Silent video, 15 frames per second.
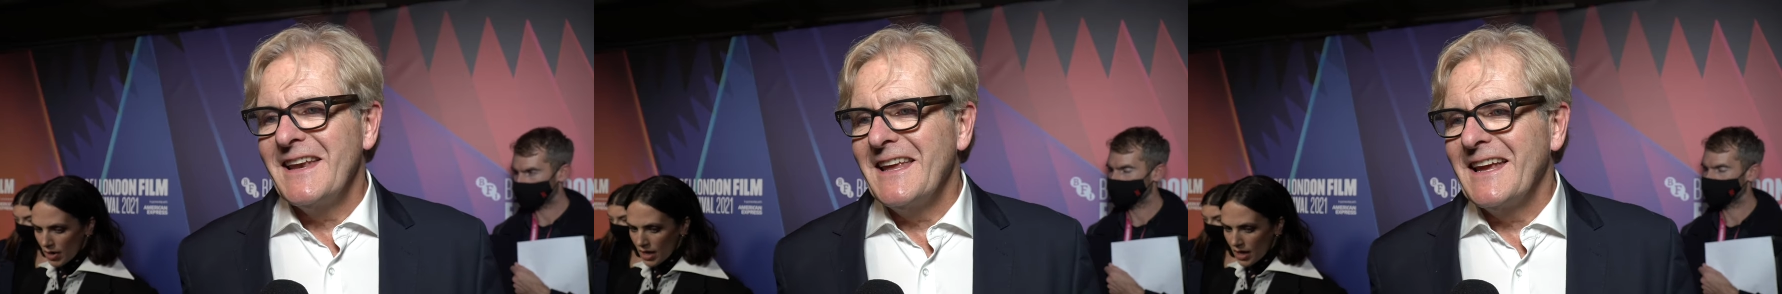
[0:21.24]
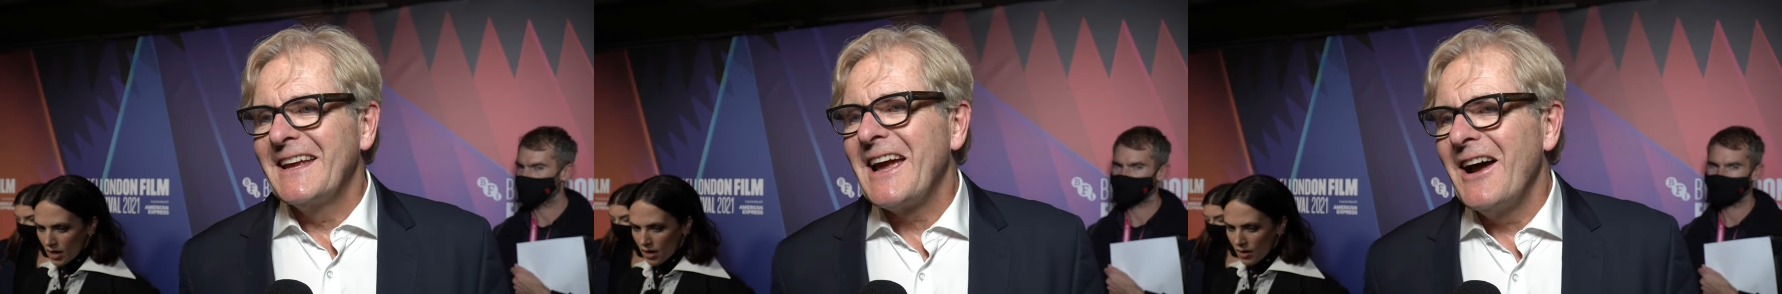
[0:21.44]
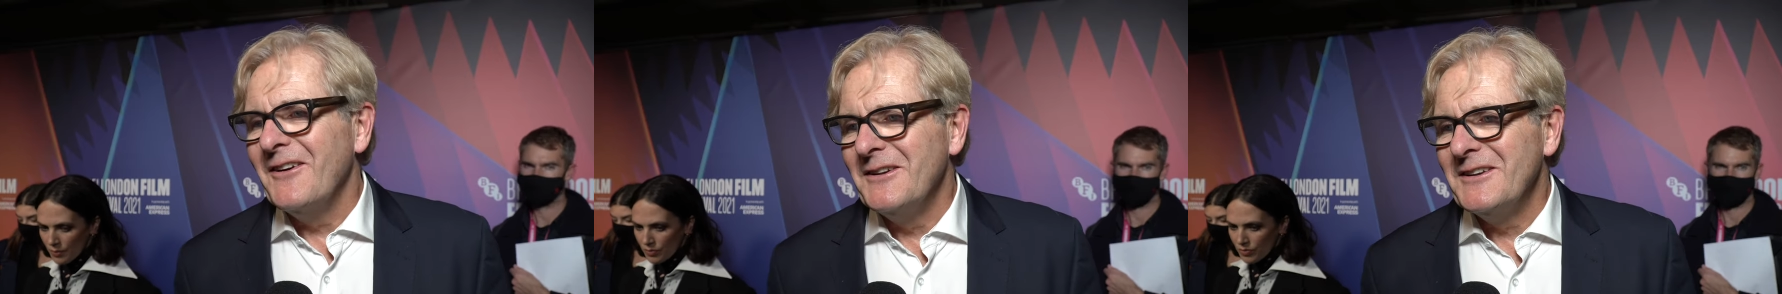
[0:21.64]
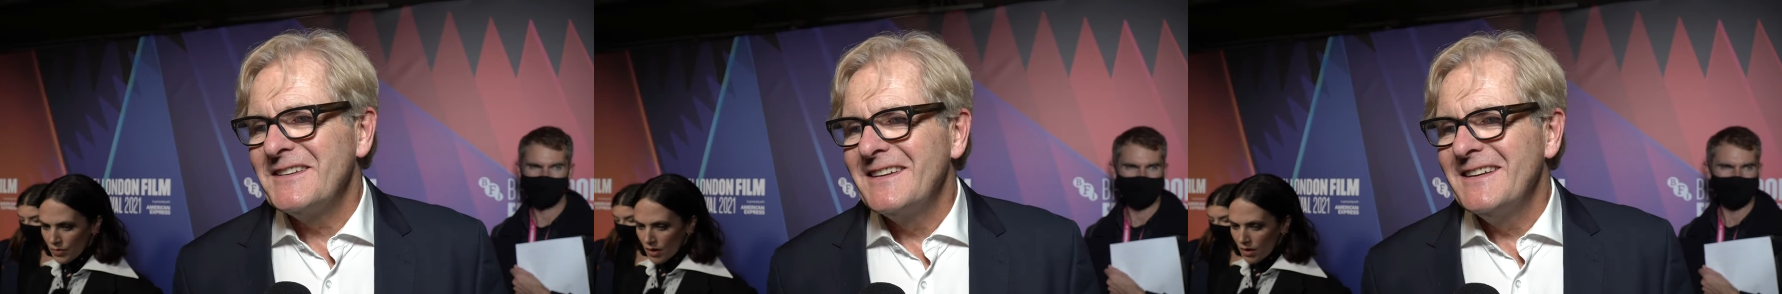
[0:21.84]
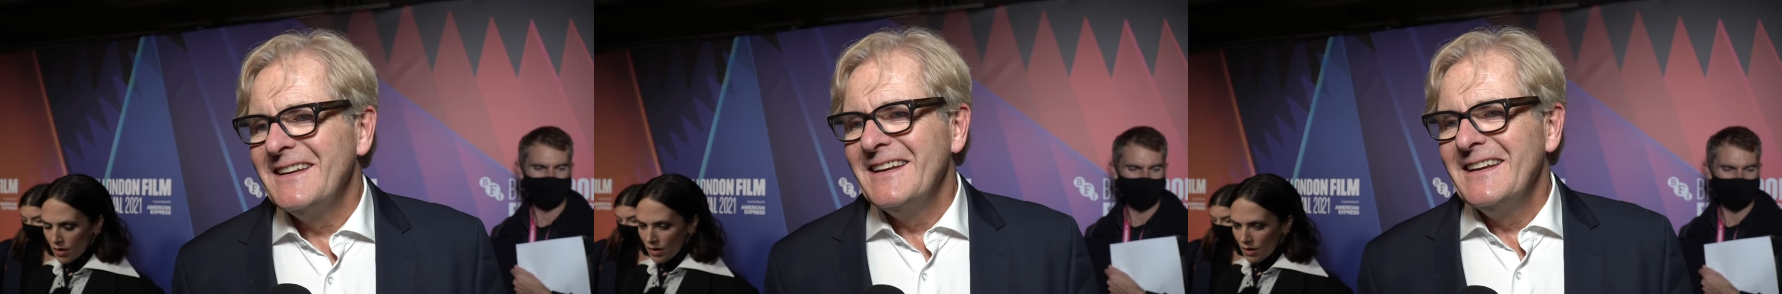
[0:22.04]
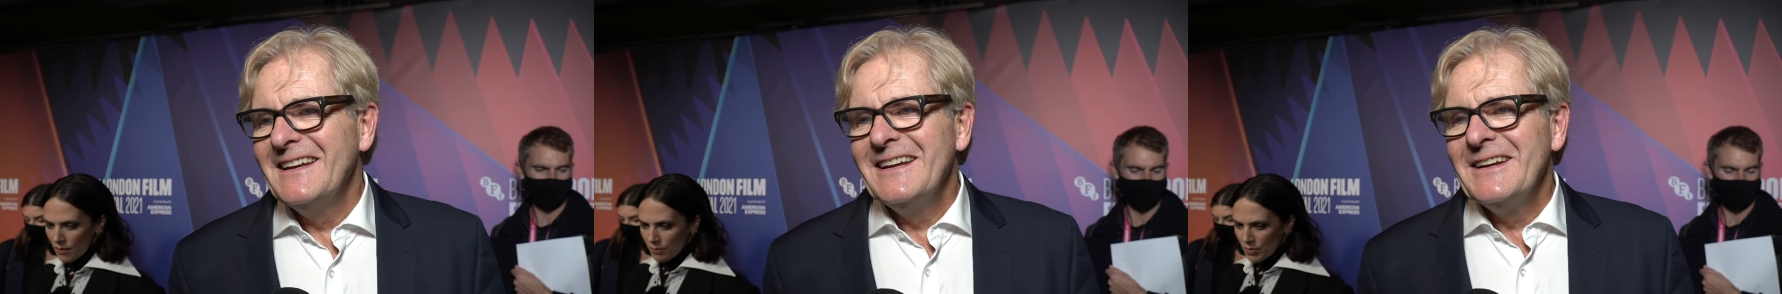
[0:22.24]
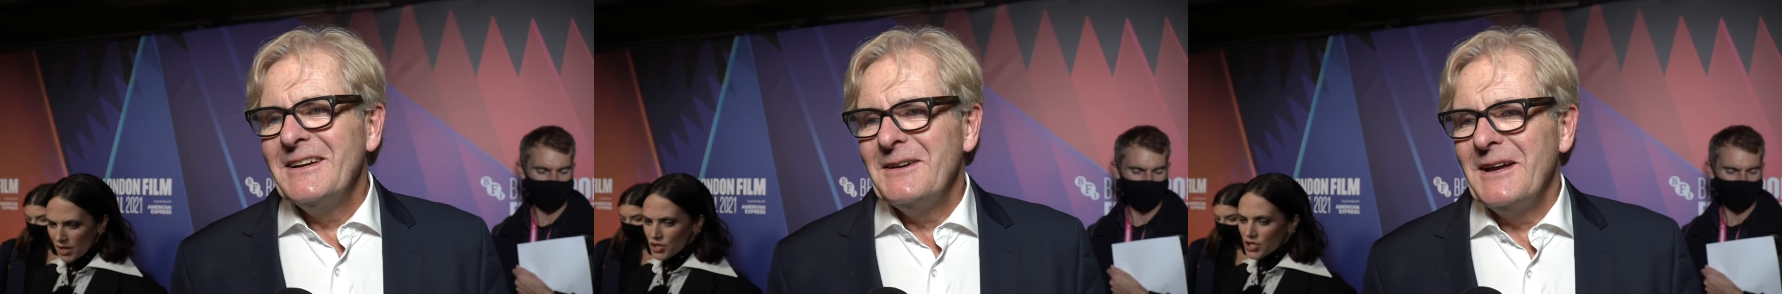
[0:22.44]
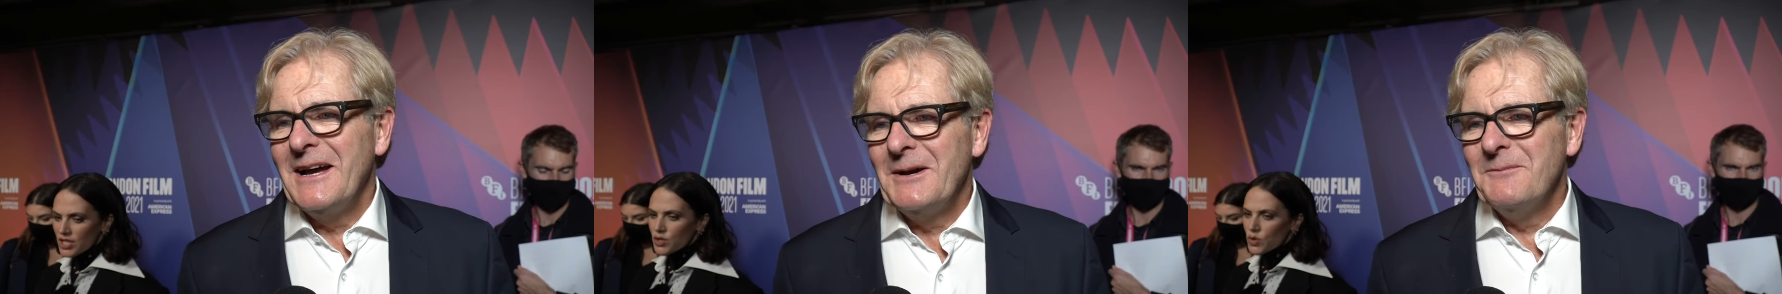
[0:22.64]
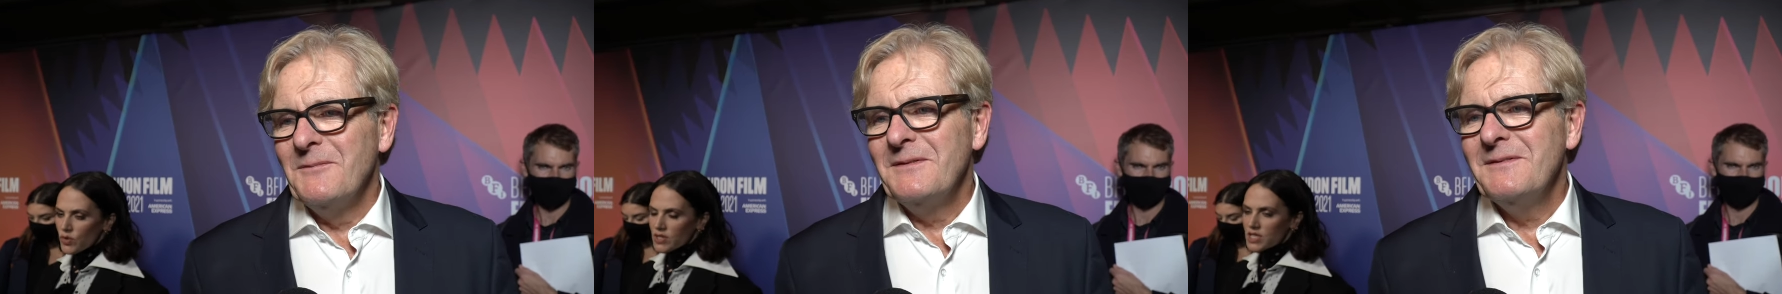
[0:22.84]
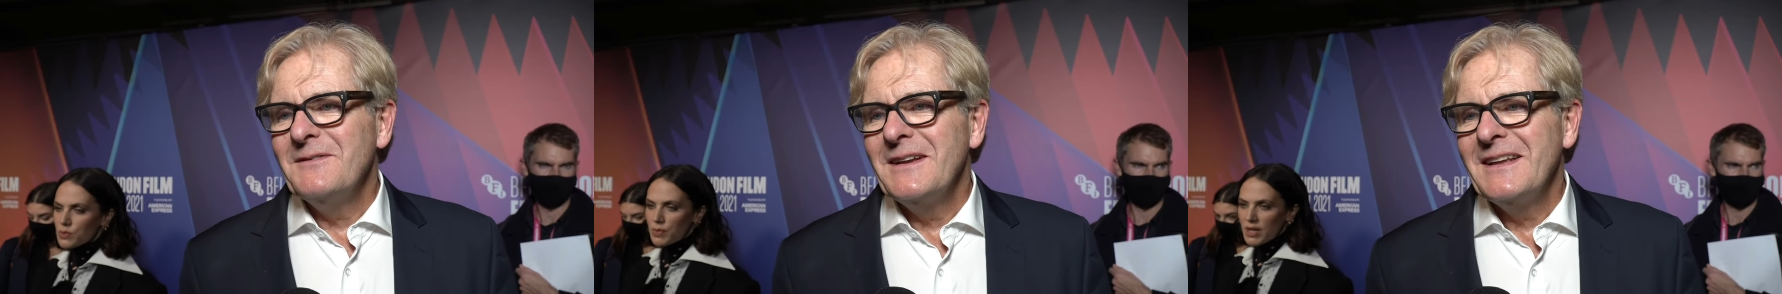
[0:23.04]
Speaker 1: any current um,
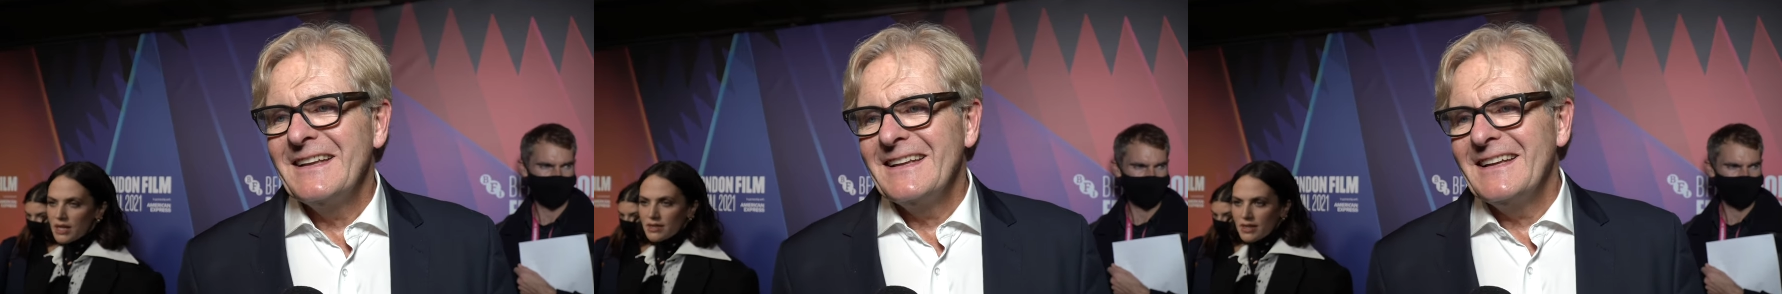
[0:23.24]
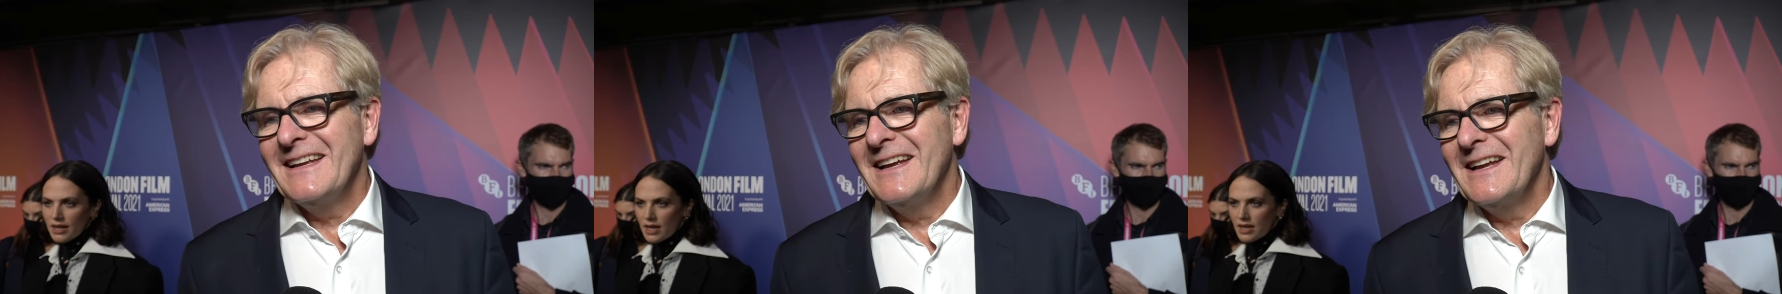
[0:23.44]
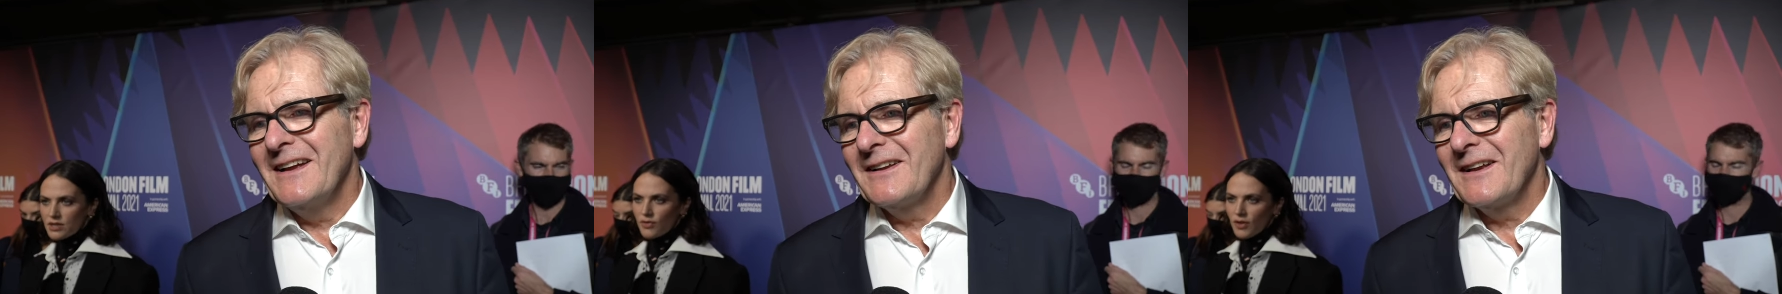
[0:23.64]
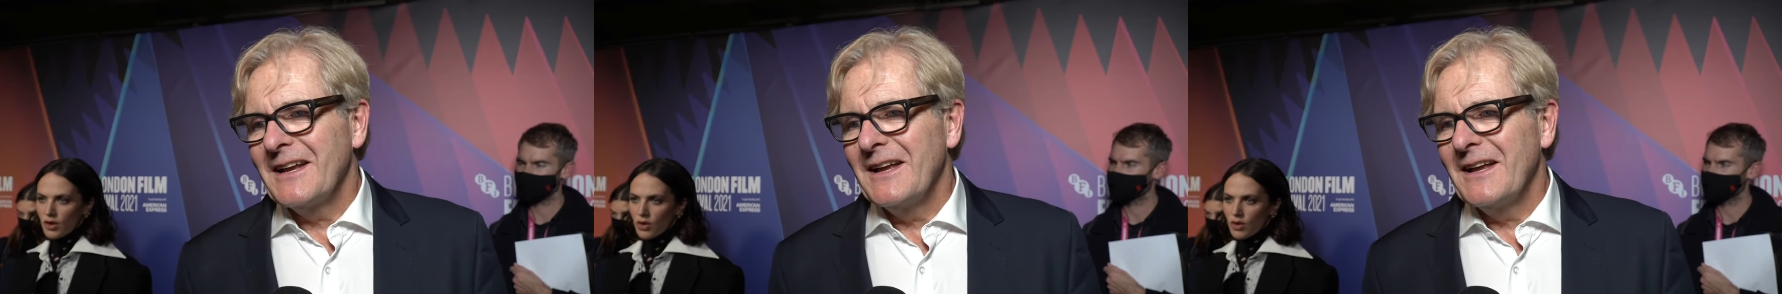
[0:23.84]
uh,